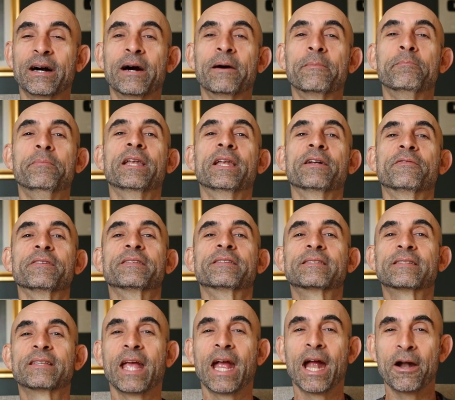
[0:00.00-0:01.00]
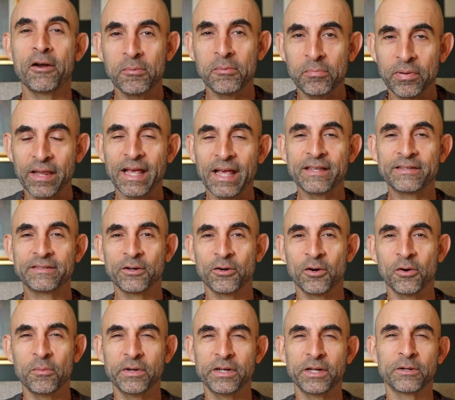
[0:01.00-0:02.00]
bit of a scary place, the
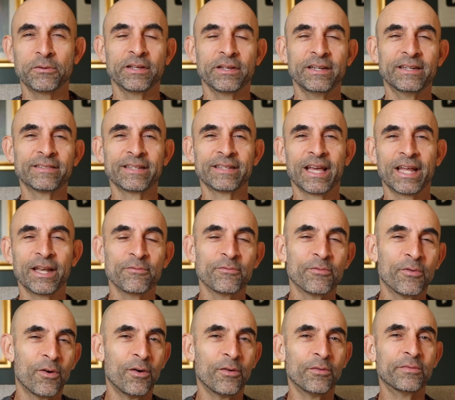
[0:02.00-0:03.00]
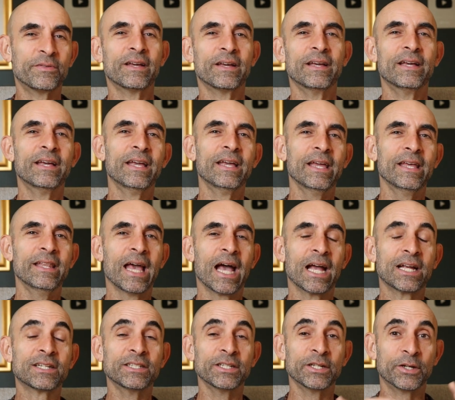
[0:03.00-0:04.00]
whole material. He doesn't get involved in
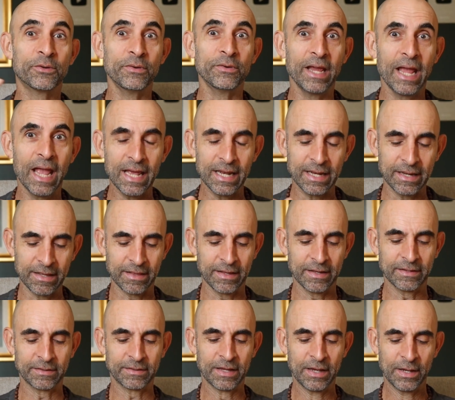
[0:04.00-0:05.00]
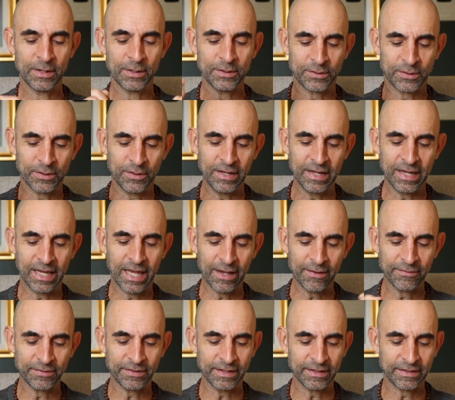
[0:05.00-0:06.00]
actually creating this. So he
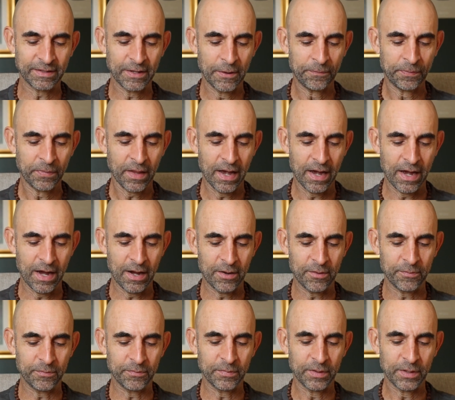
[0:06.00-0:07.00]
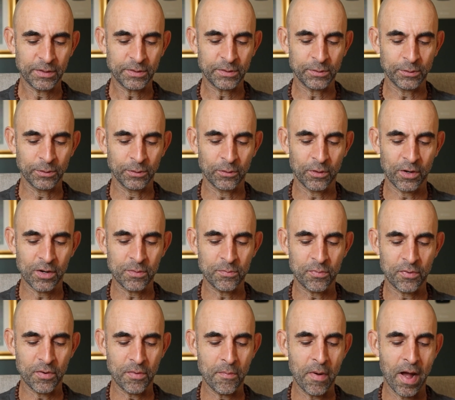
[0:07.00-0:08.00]
gives this to Lord
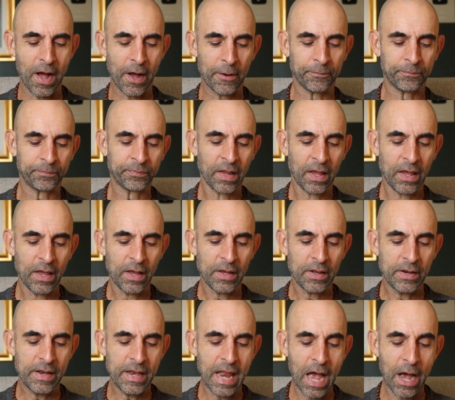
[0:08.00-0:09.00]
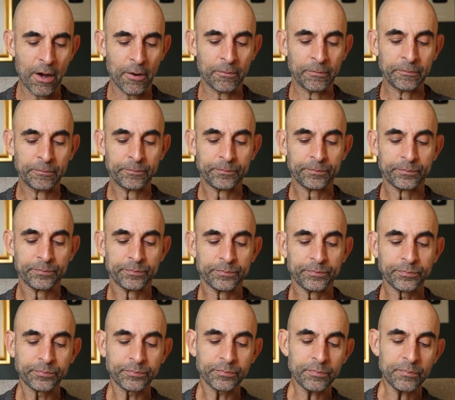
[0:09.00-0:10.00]
Brahma. Now,
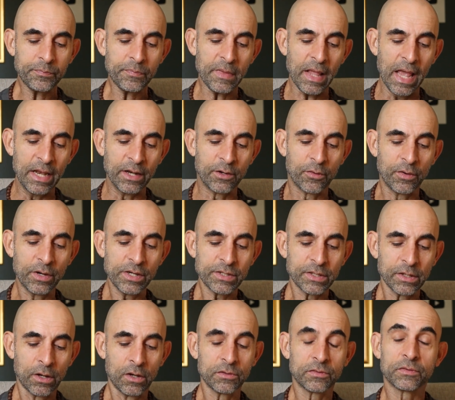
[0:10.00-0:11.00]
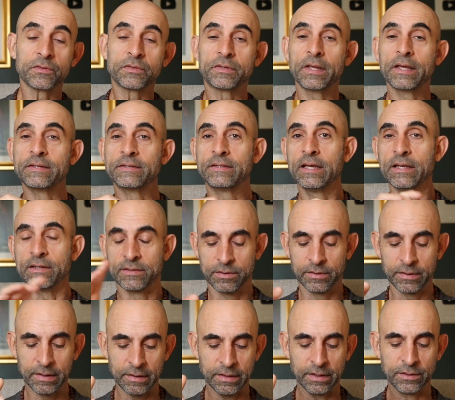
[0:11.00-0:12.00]
and Krishna also says this.
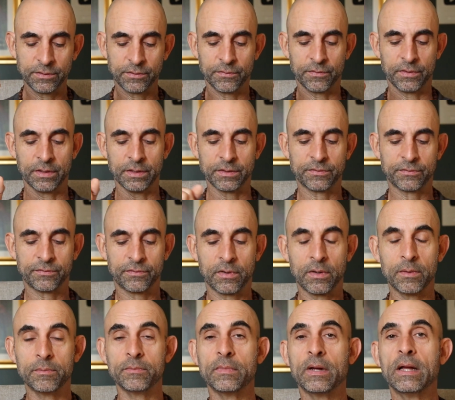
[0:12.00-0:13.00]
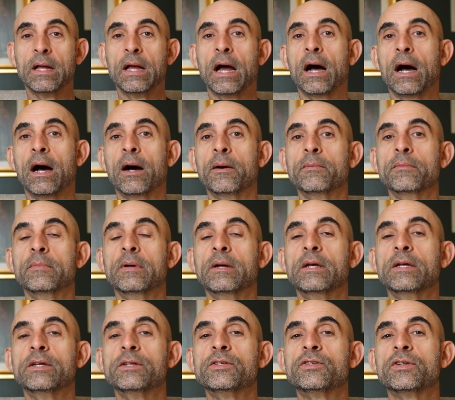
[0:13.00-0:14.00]
Look at this verse from
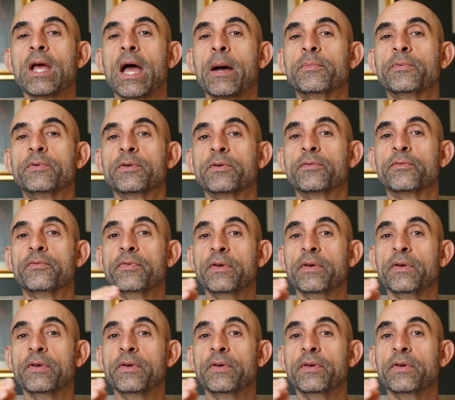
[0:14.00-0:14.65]
chapter 8,